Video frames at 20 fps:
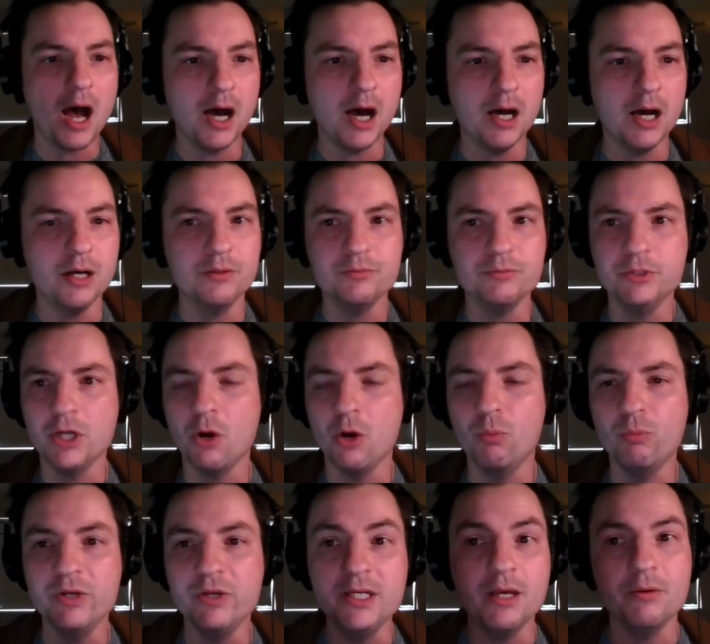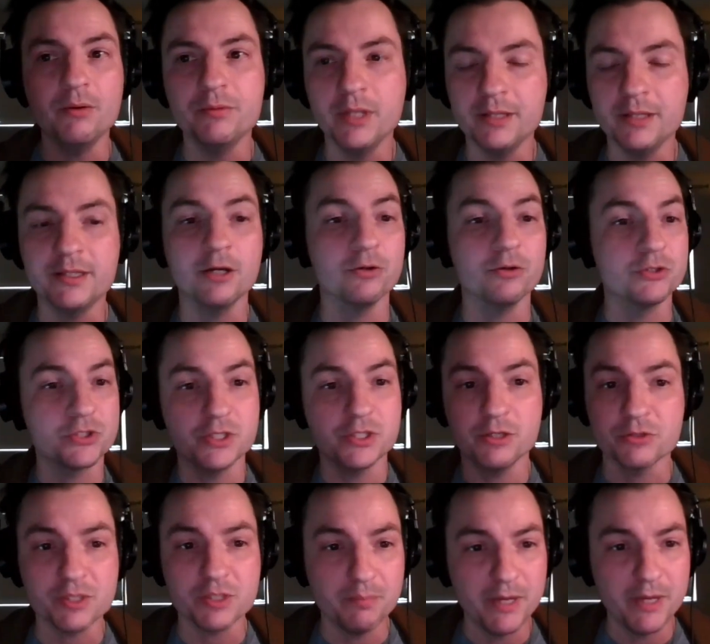Uh, you know, we there is
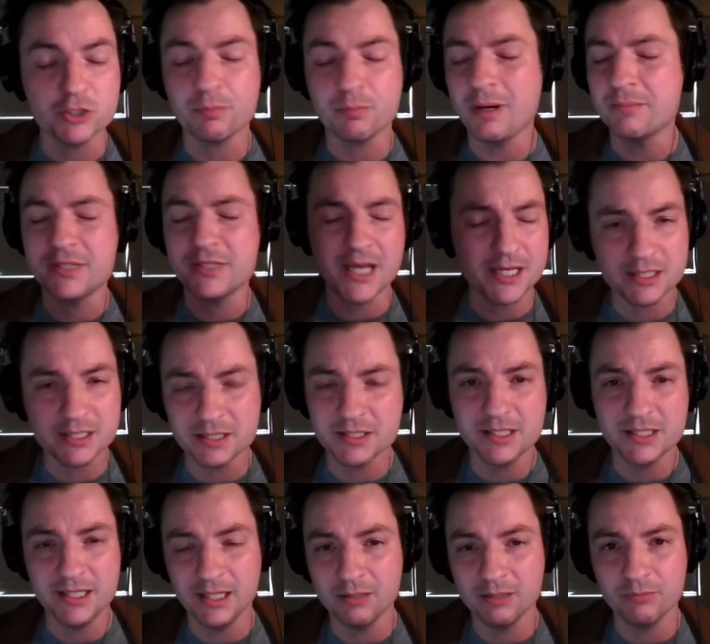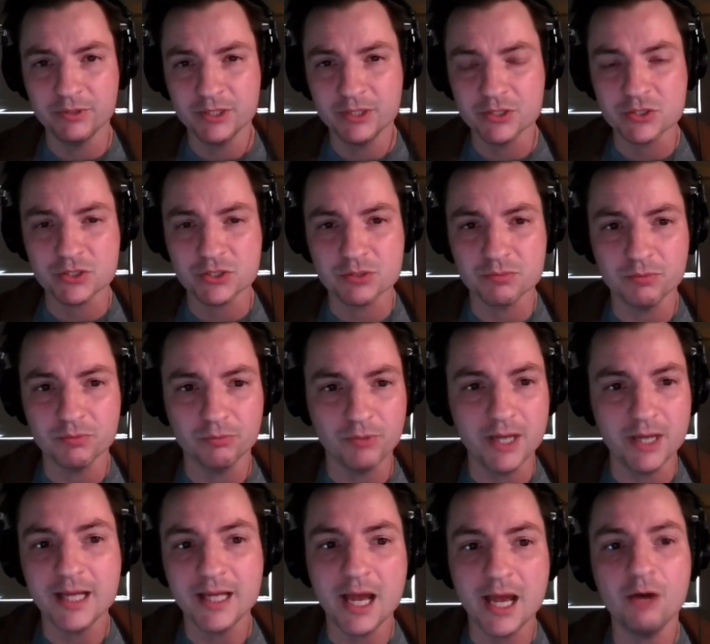there's a major problem Tesla's dealing with this
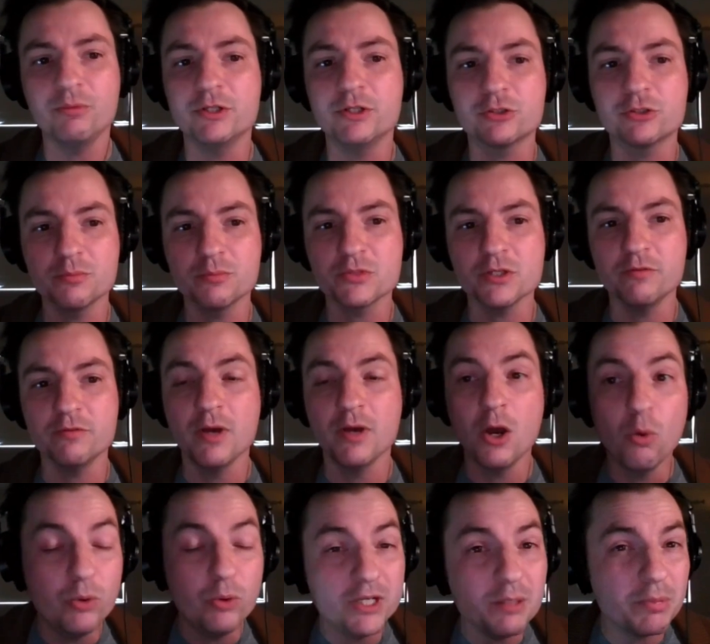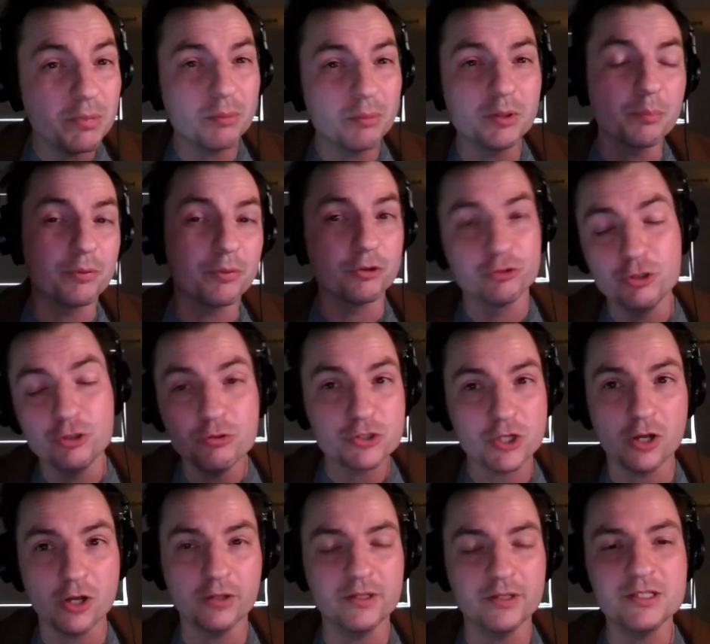right now in terms of we need to be able to
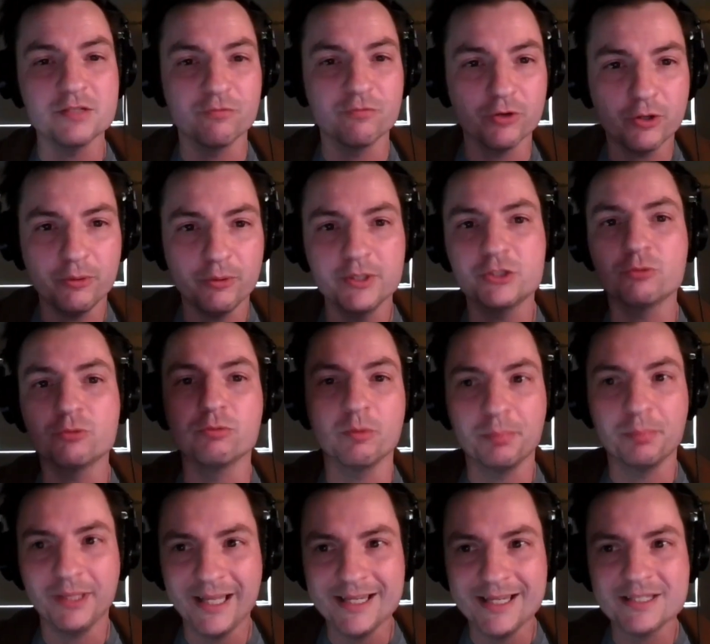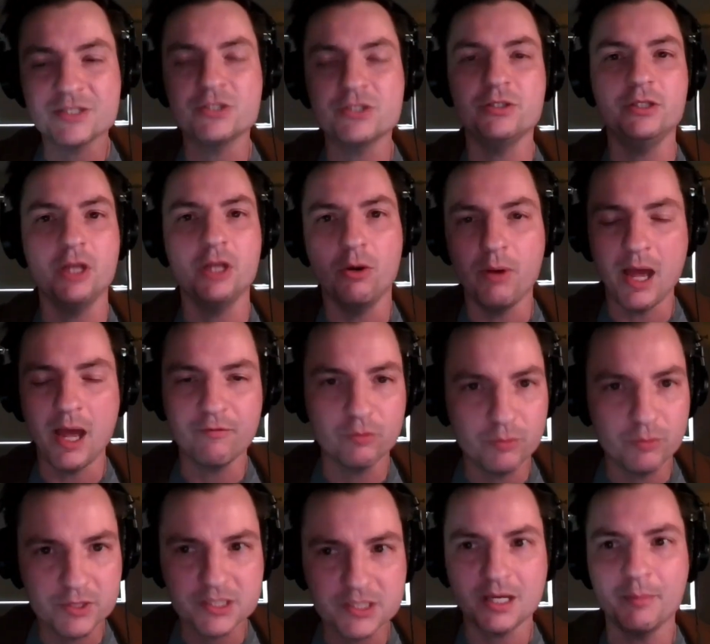produce all of these if we're going to replace. You know,
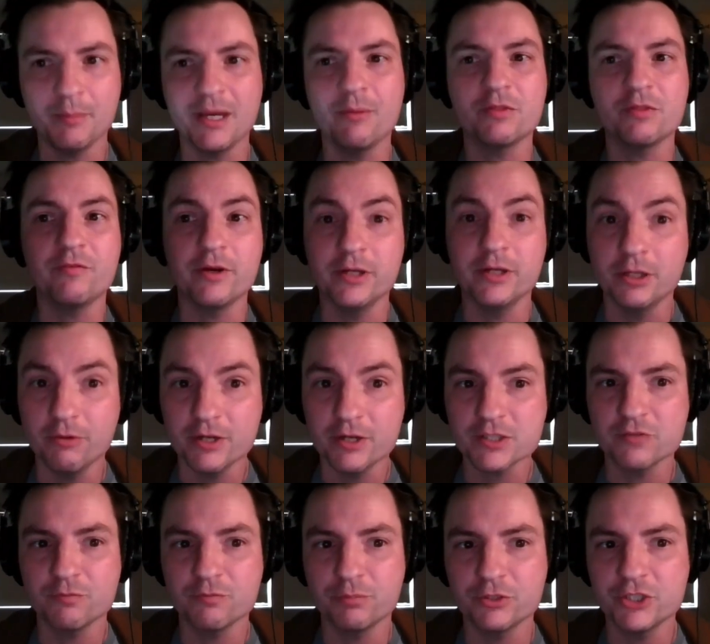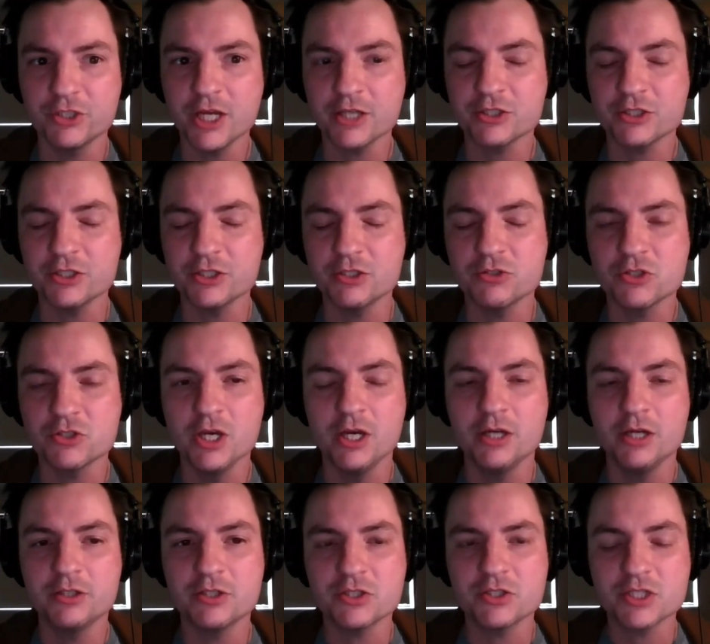everyone's coming up with very aggressive projections
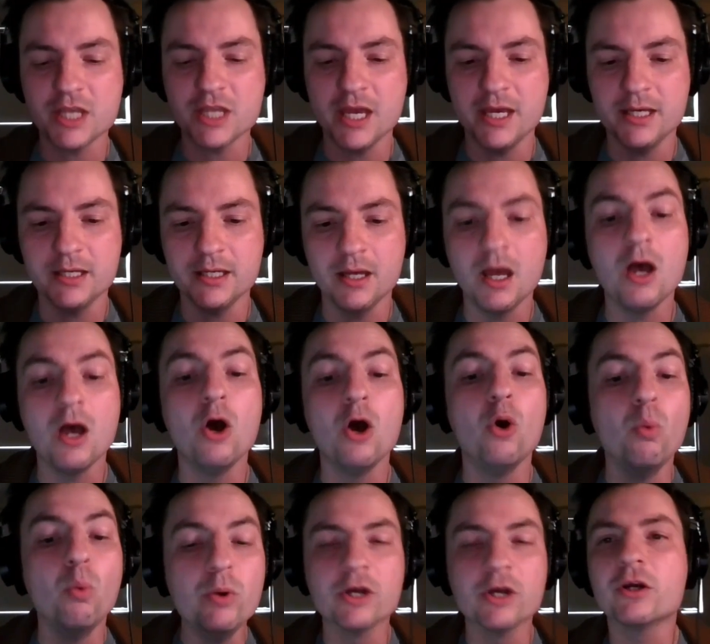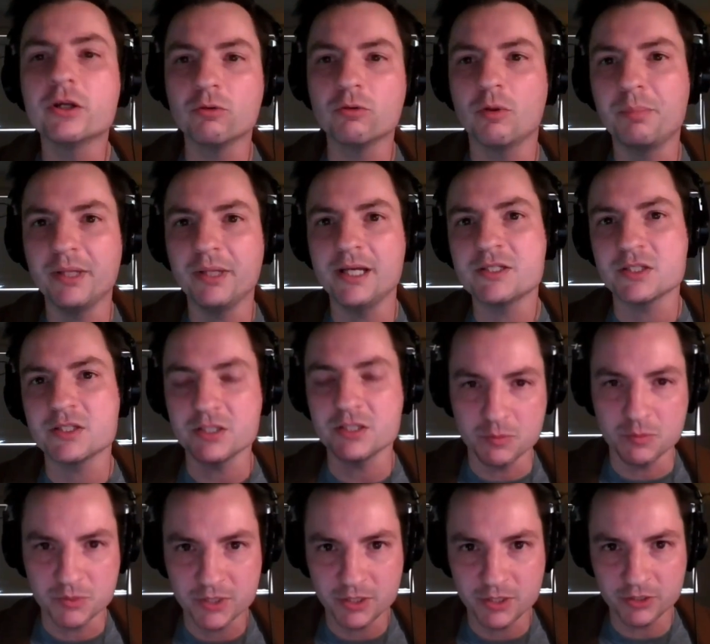to say we're going to replace
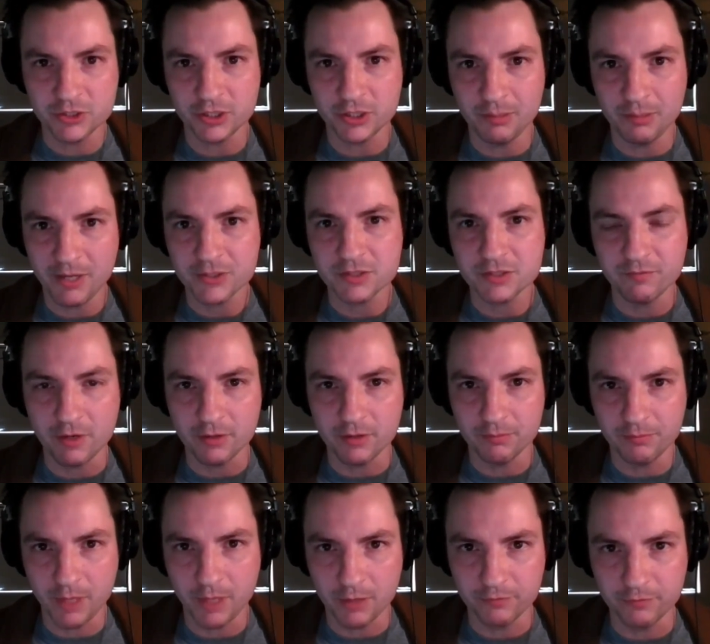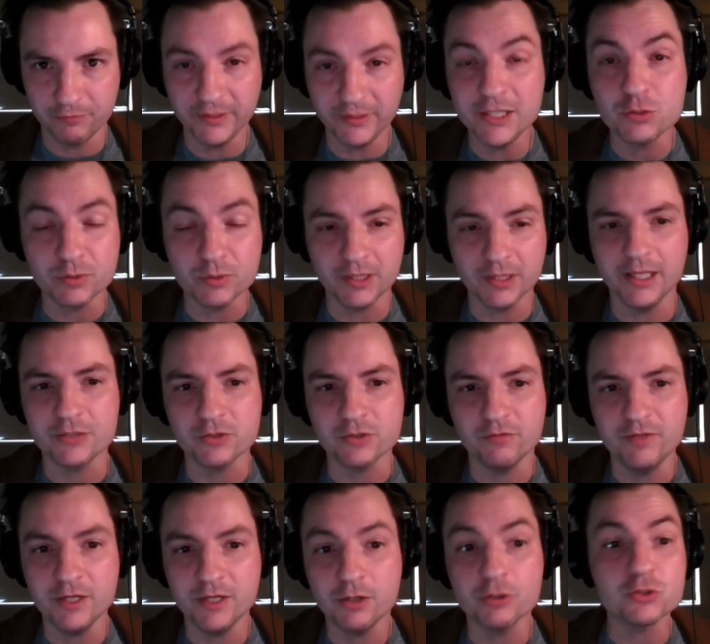substantial amounts of our, our fleets with
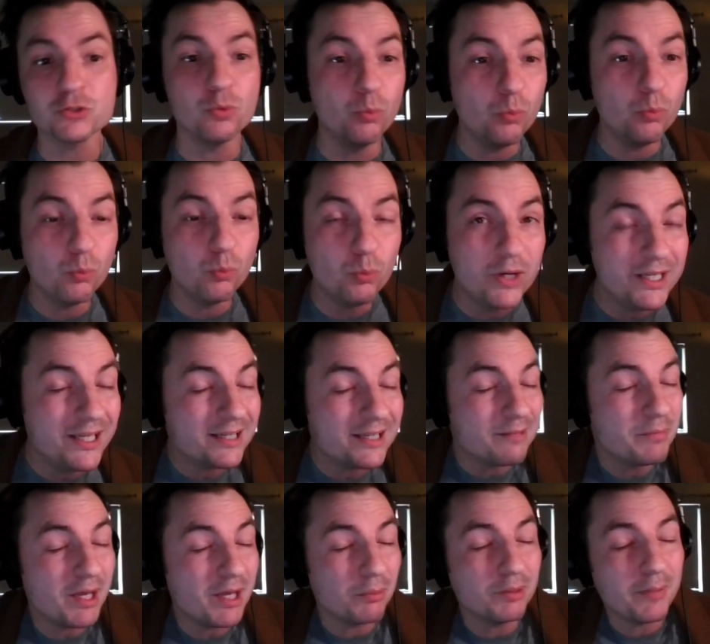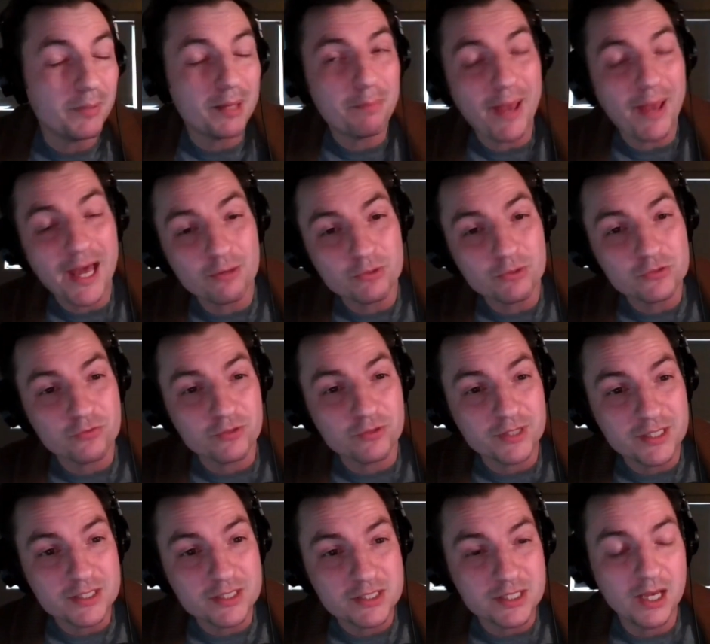electric vehicles. We need to be able to make batteries for
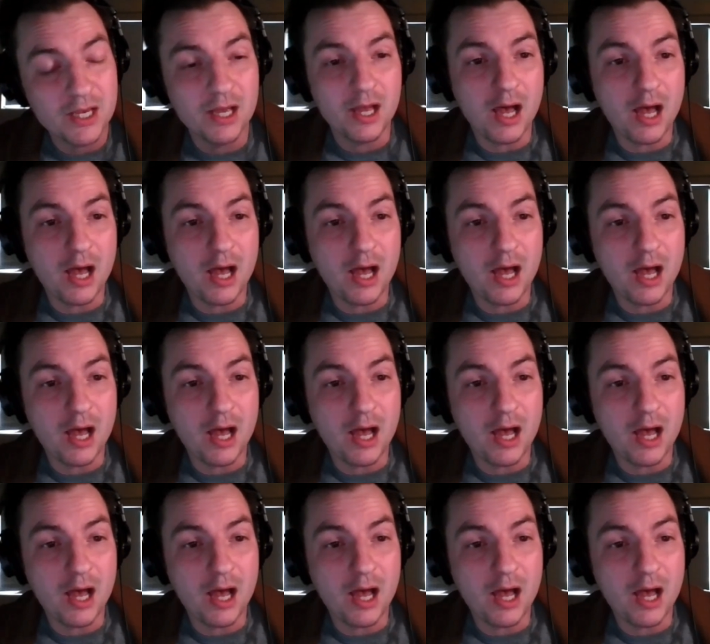these.